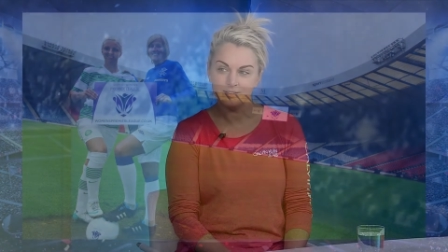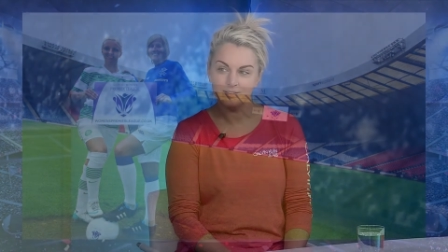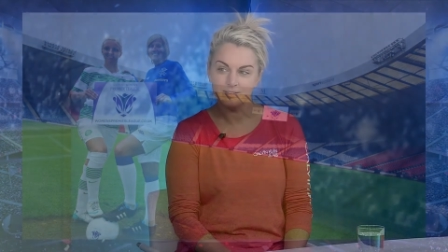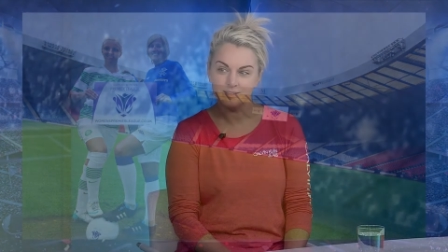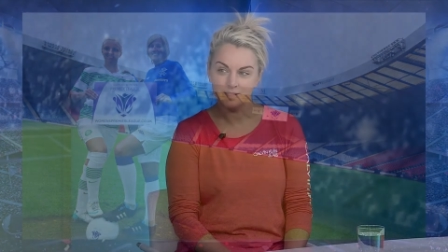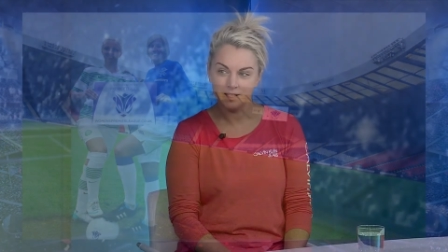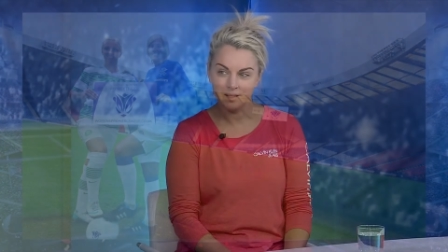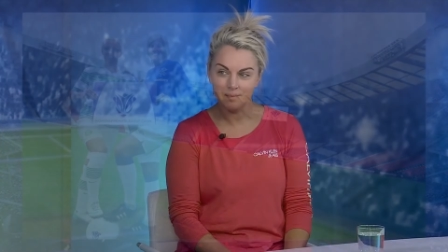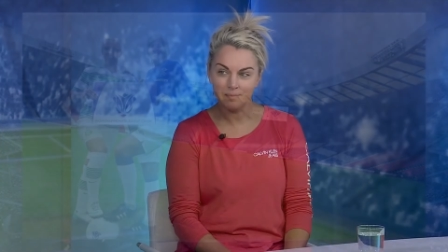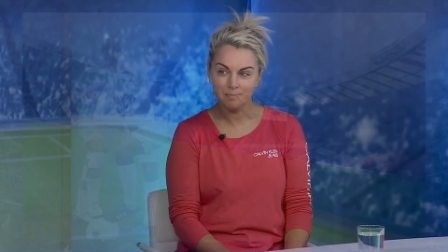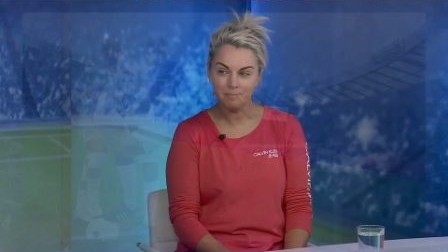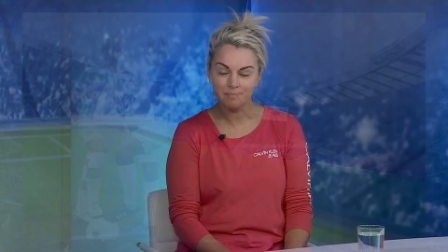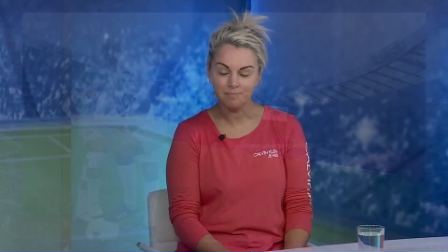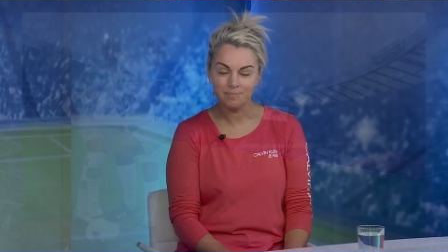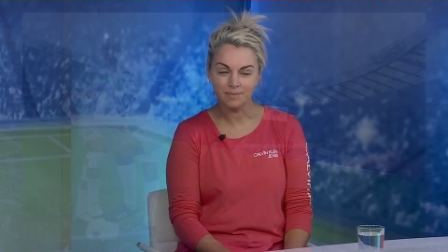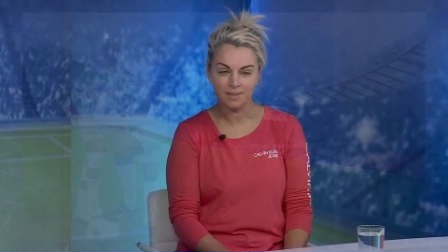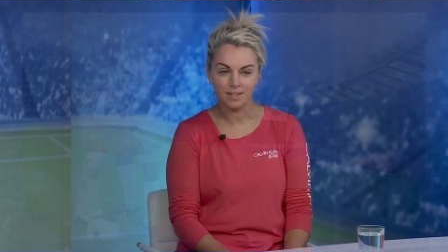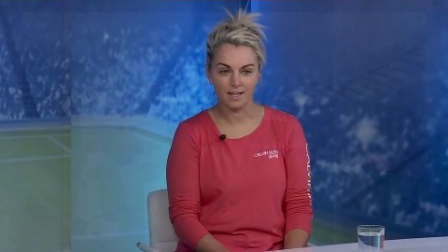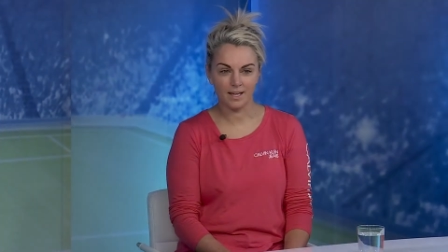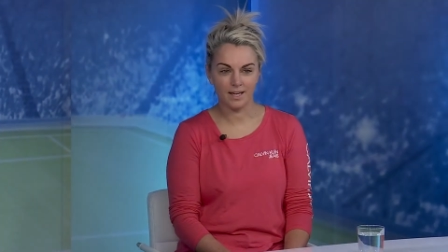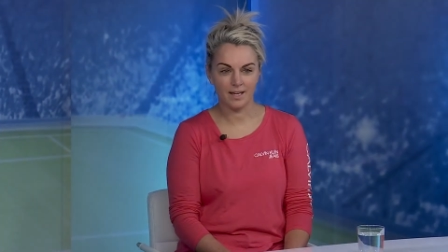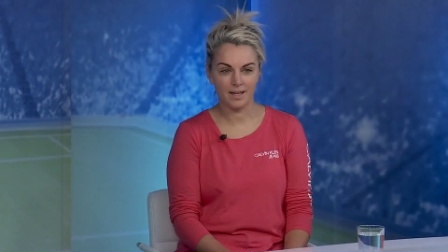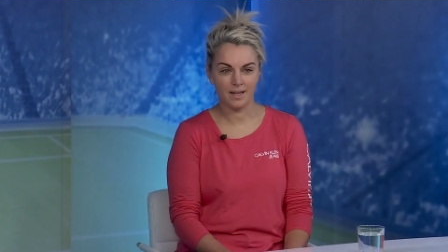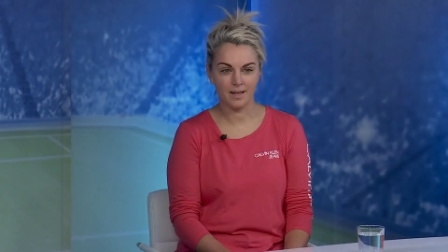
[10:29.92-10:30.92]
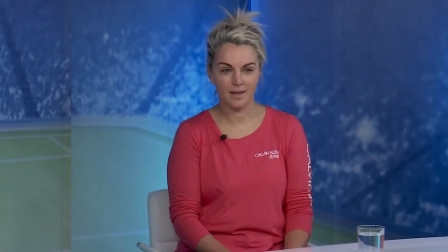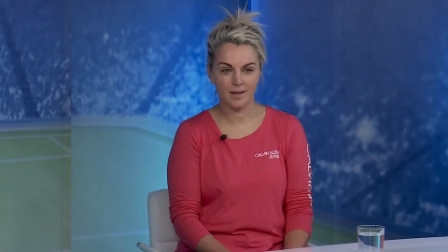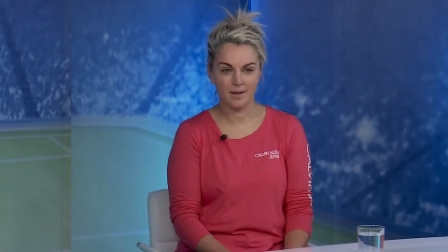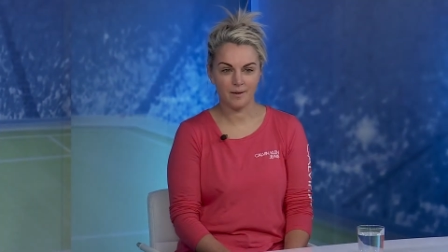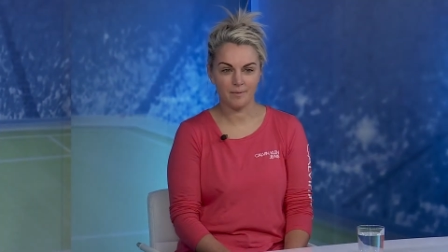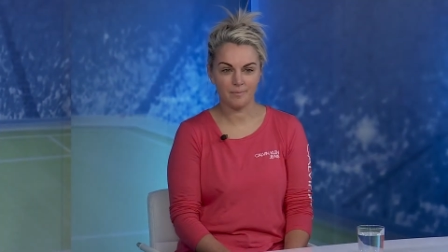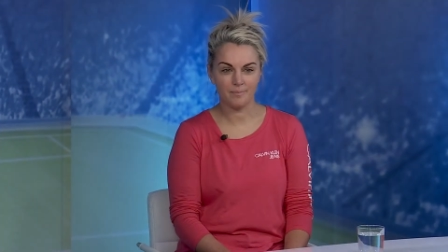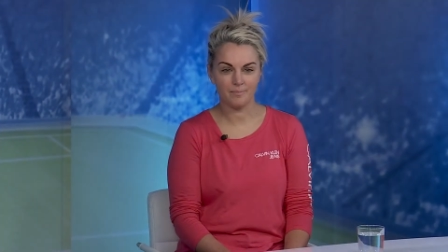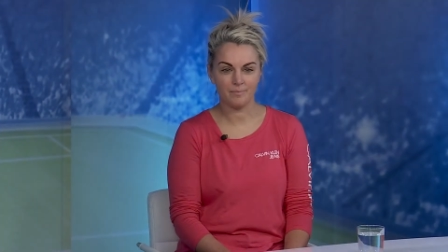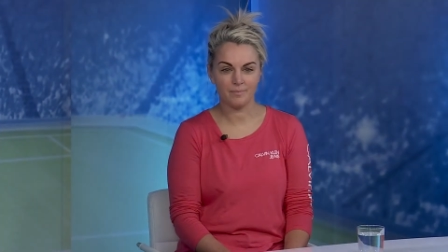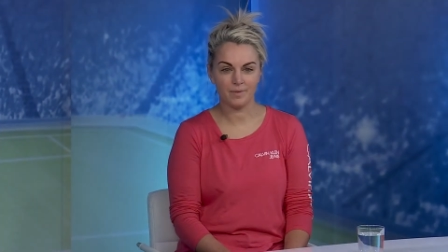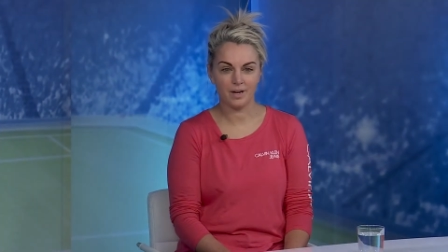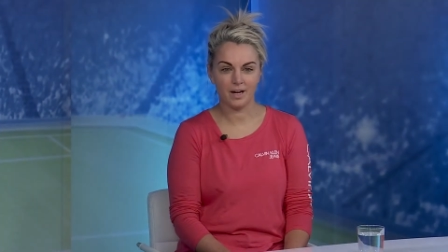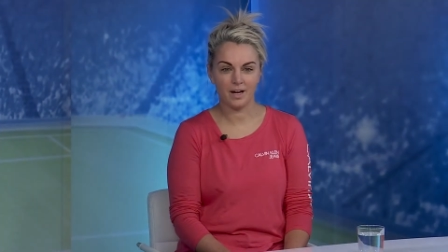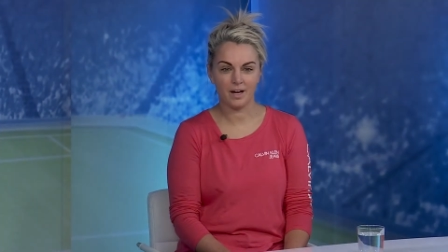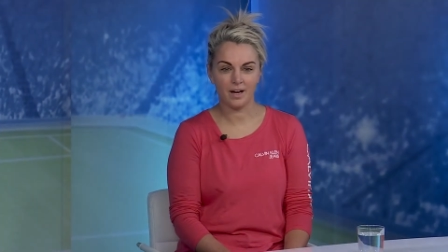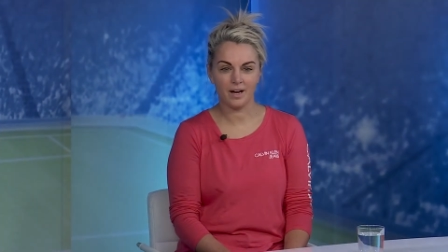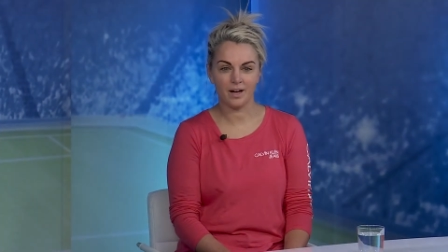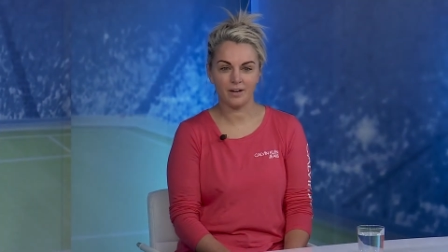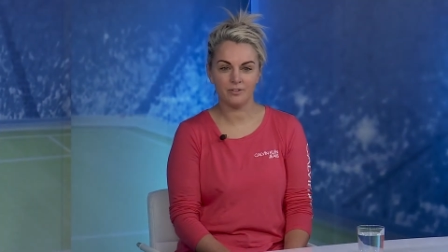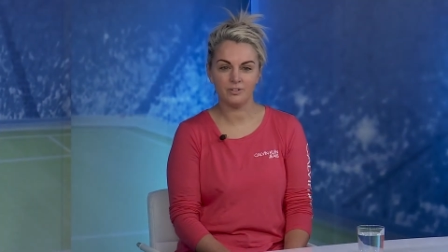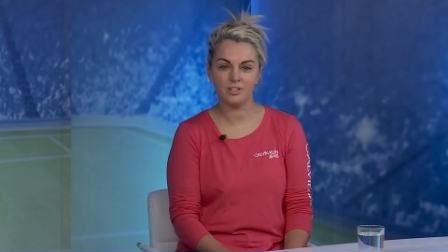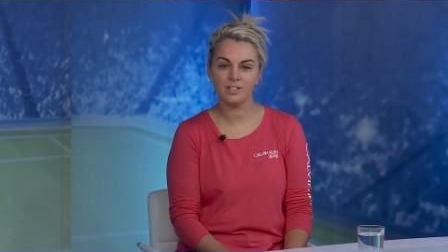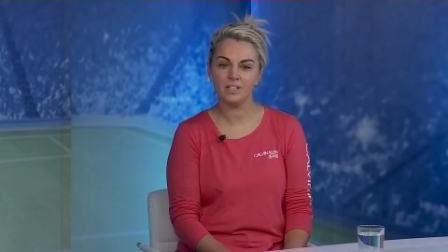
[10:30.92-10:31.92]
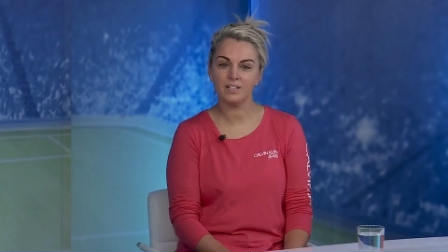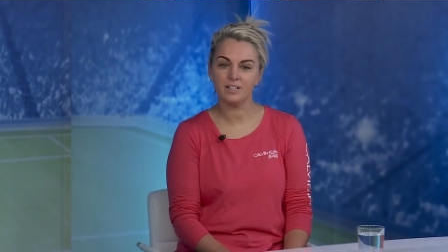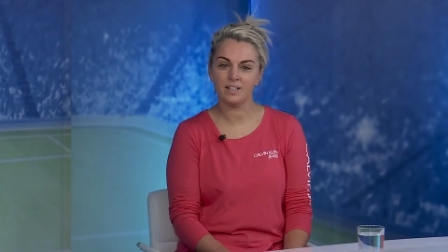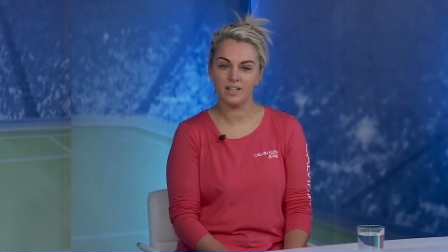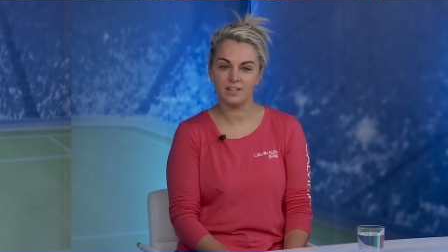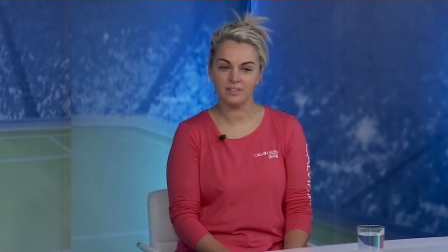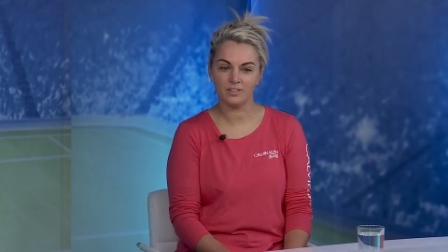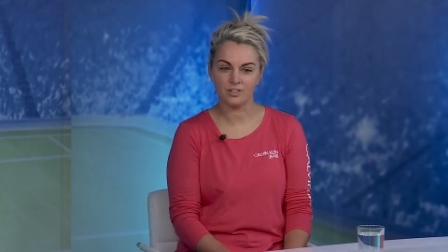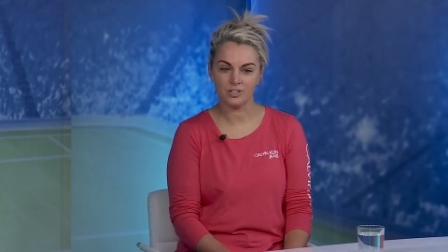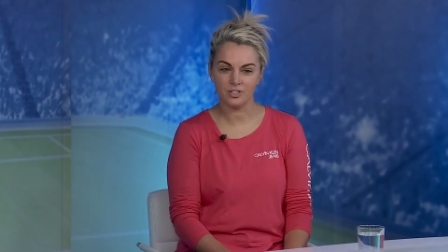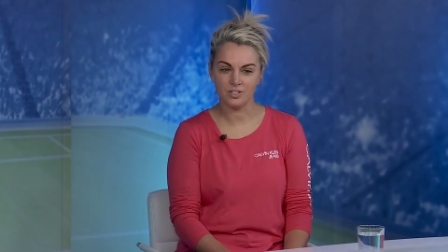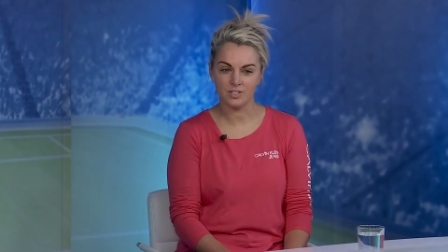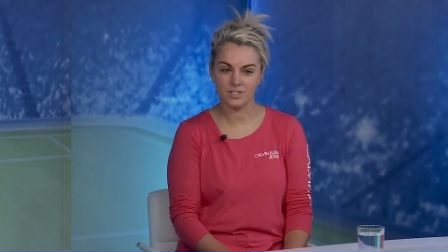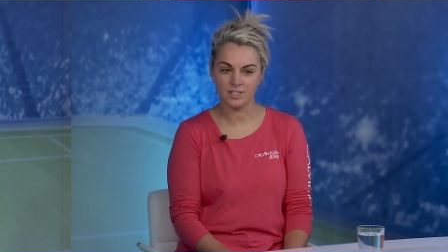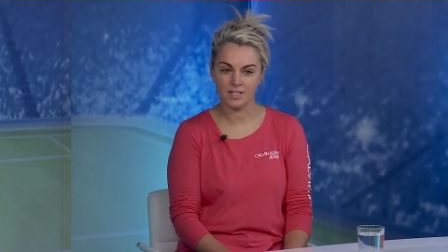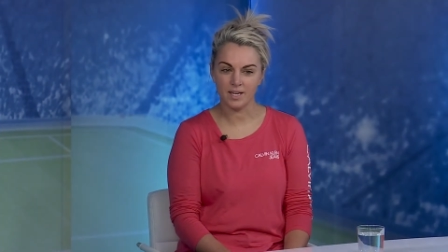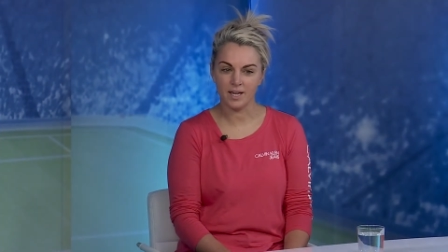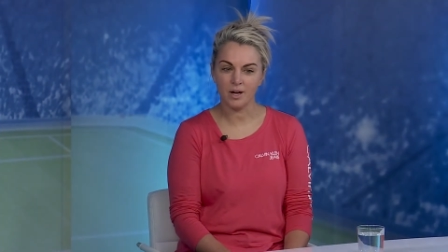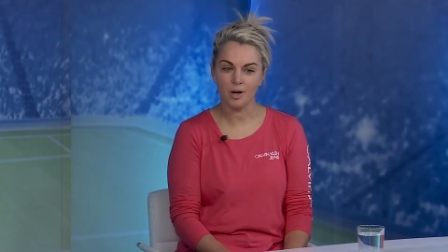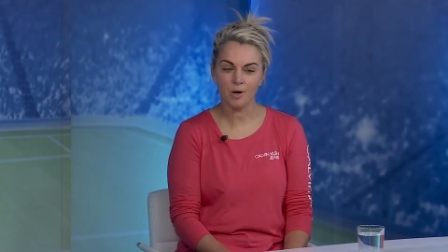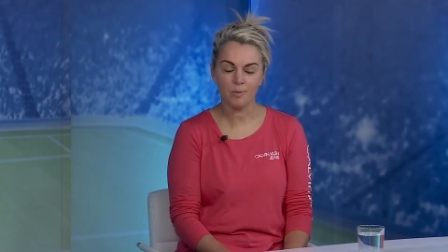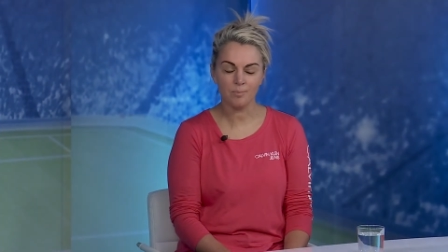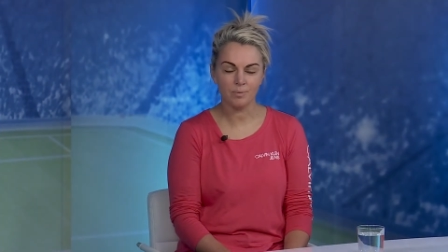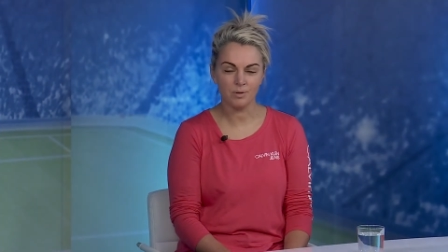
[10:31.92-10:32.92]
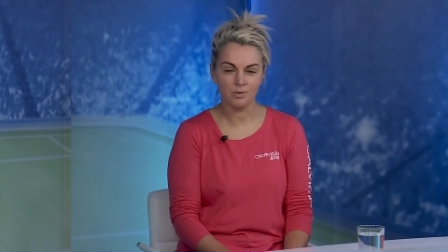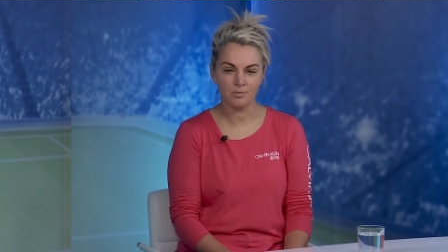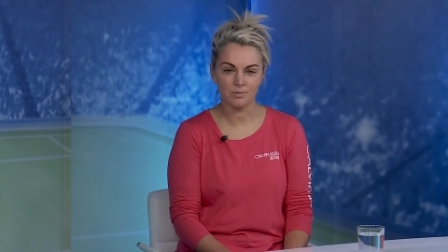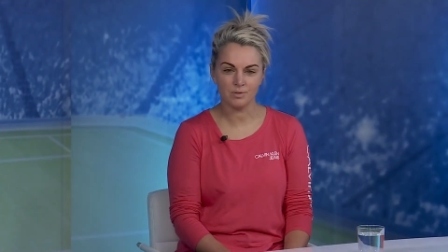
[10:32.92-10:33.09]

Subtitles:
team. I really liked their setup.